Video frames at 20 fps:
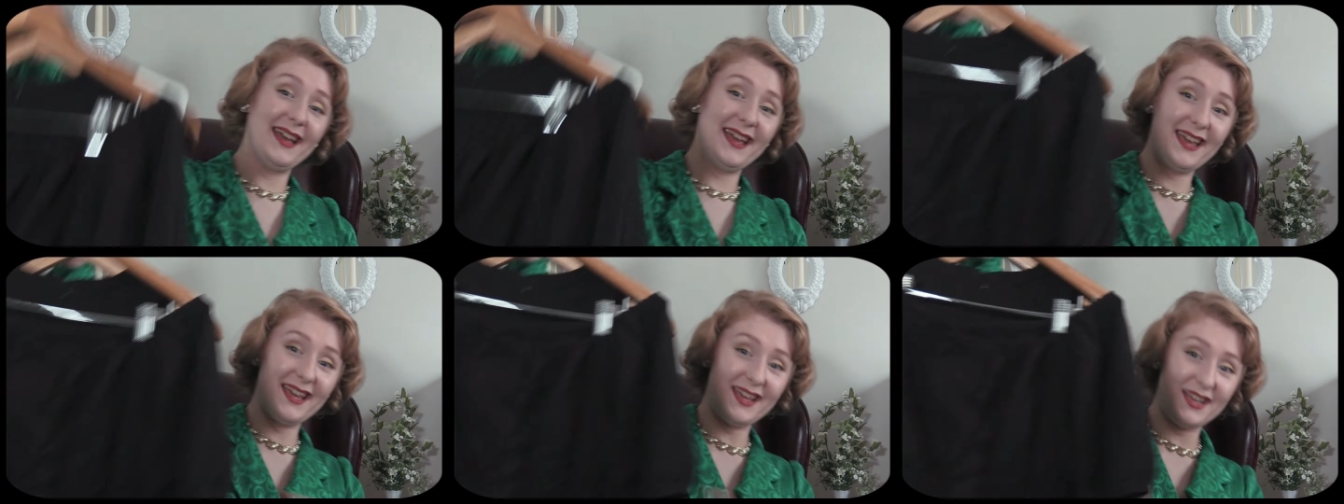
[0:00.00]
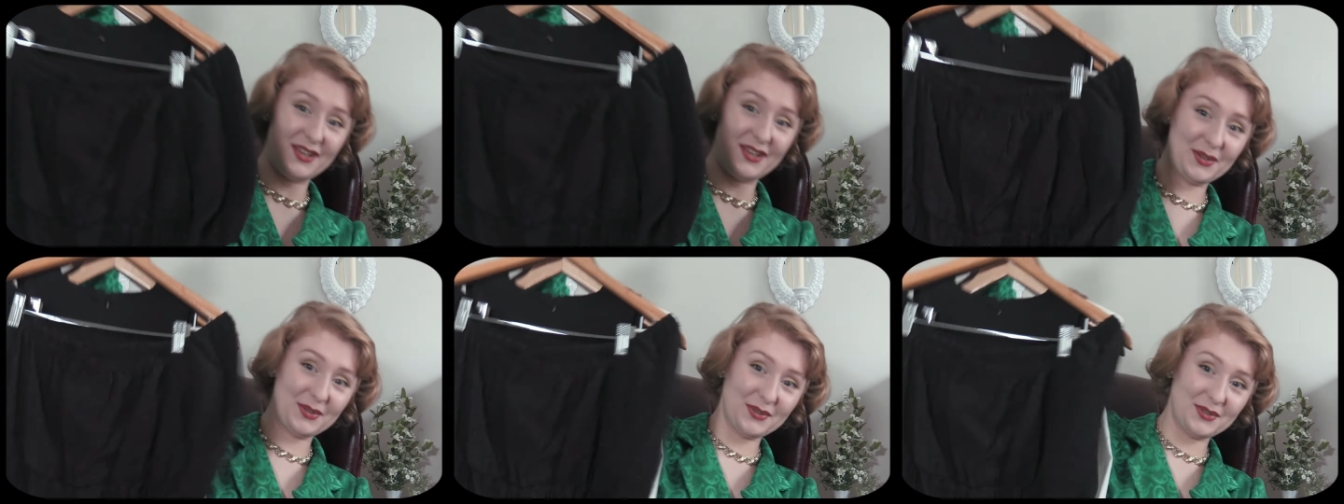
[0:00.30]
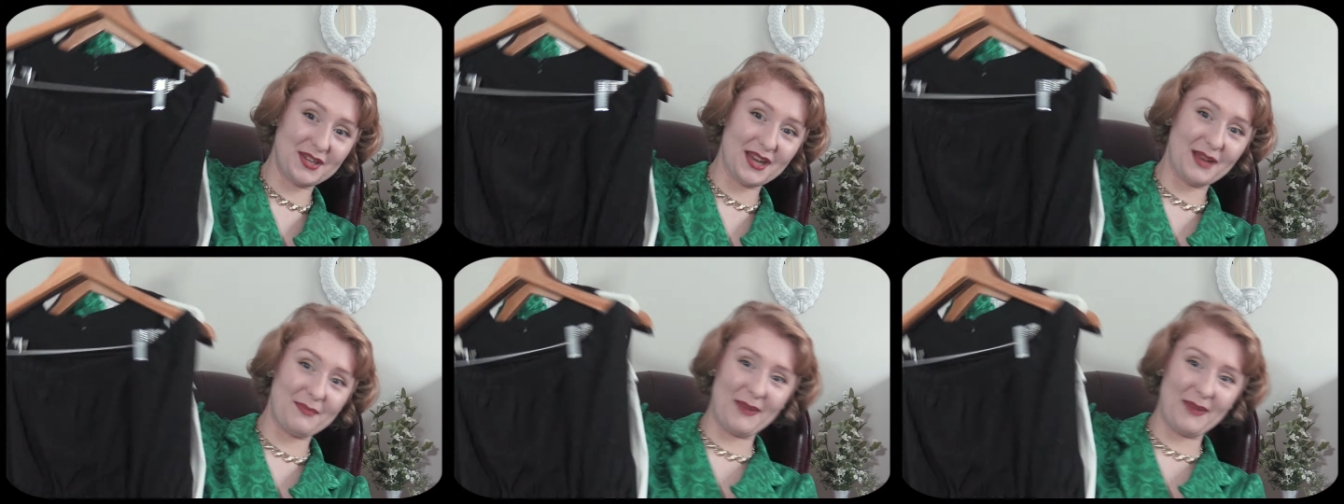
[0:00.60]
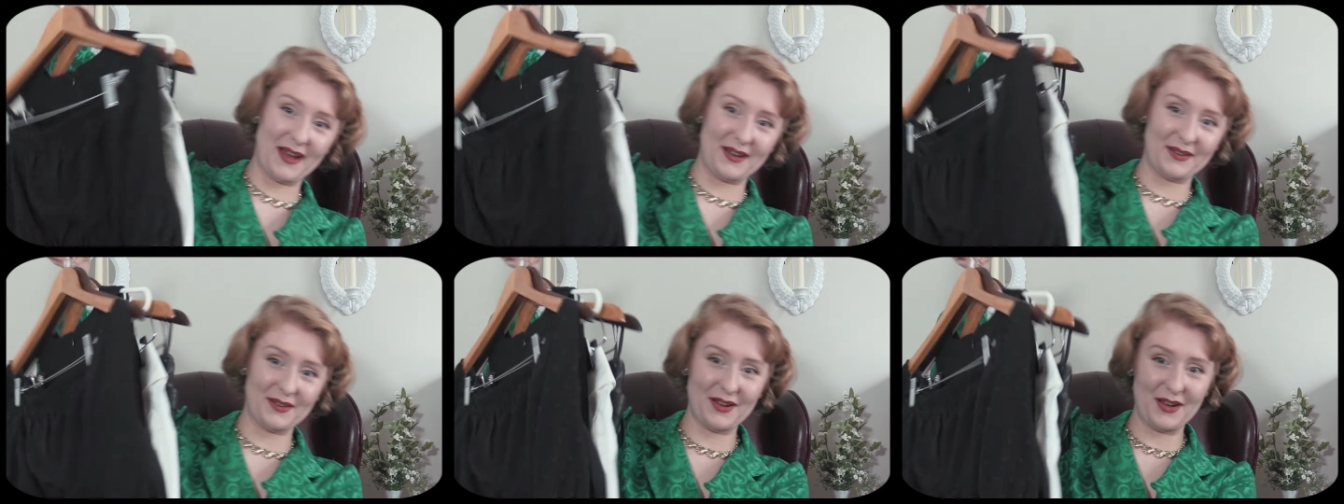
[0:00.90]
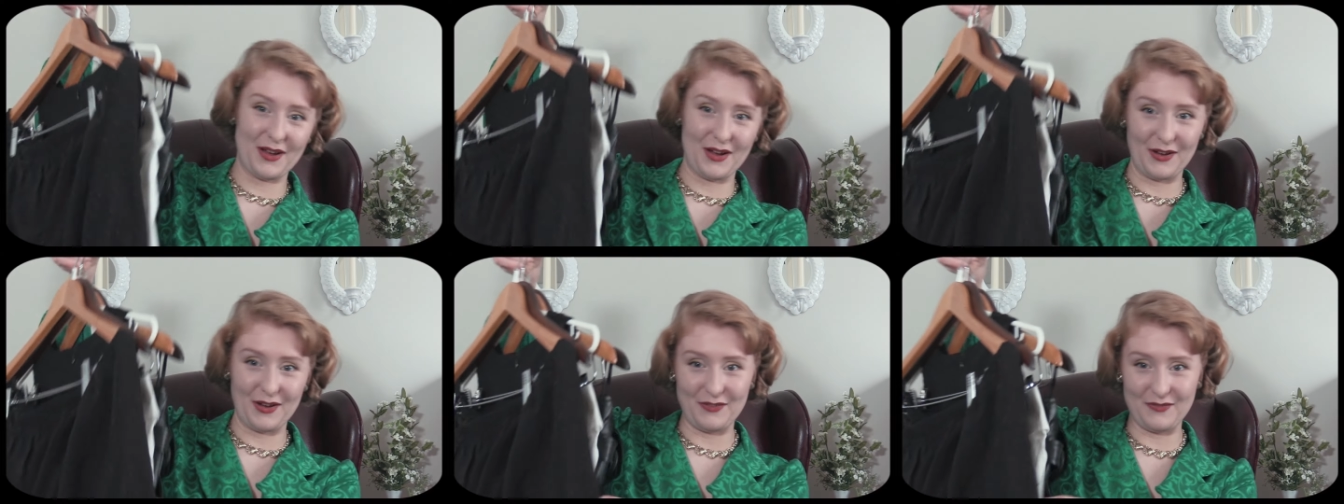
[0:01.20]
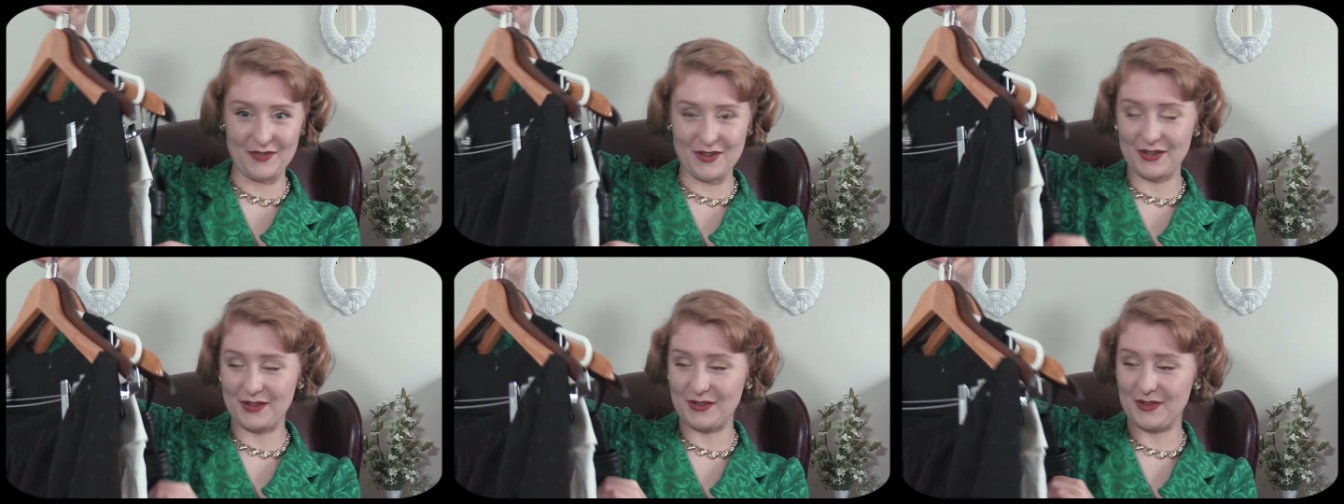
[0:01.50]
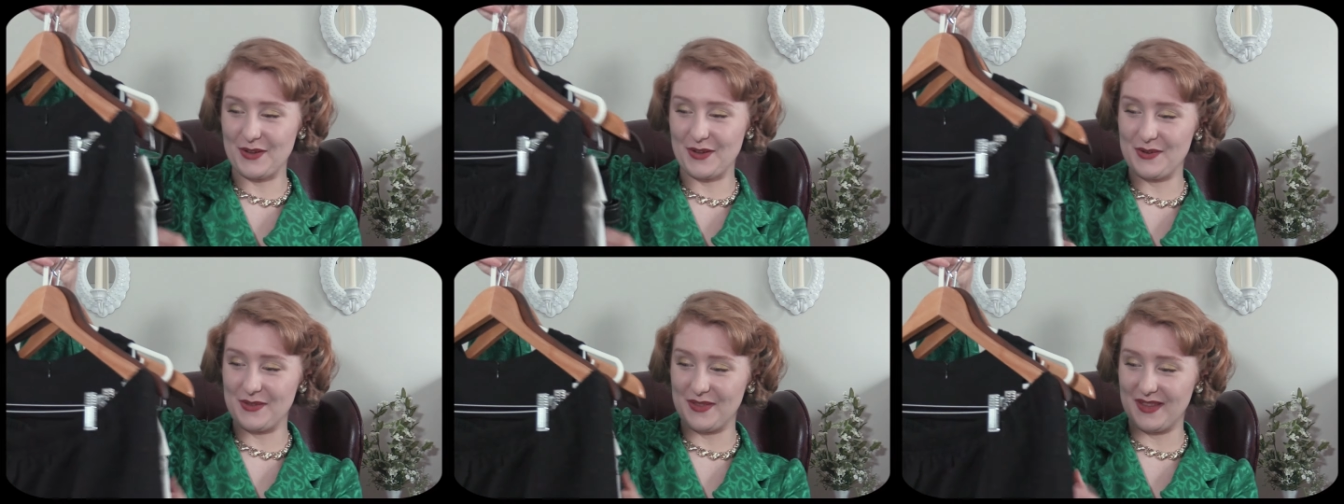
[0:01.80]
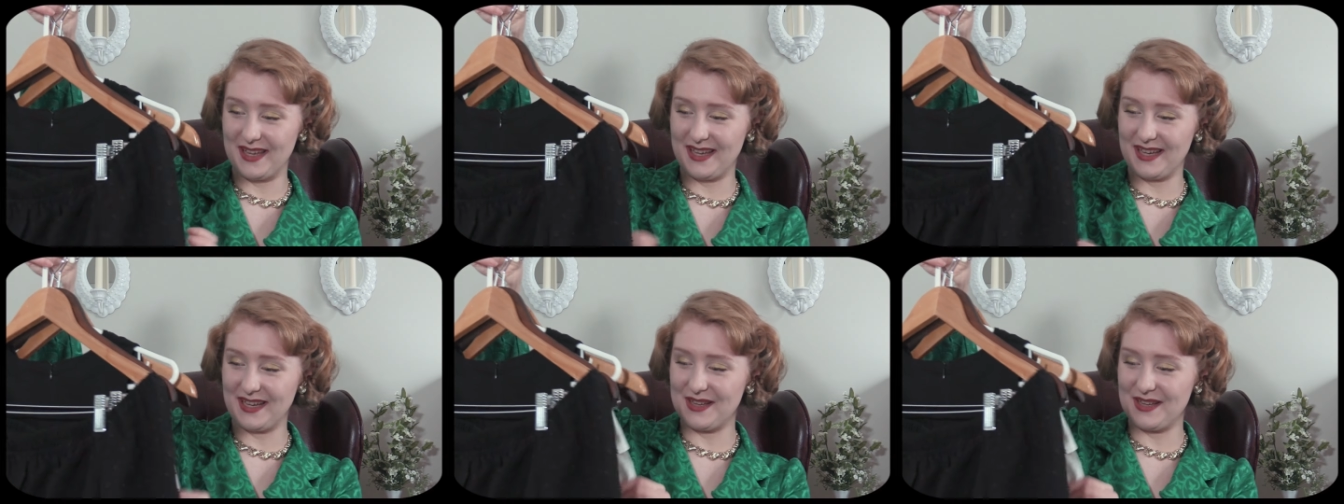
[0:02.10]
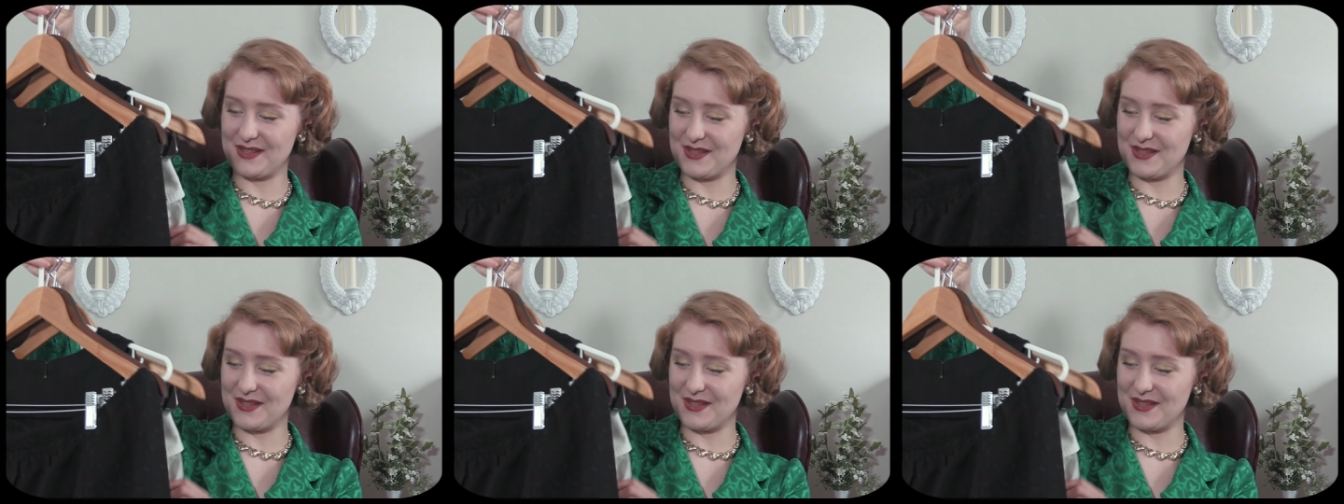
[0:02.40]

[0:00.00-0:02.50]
a huge amount of clothing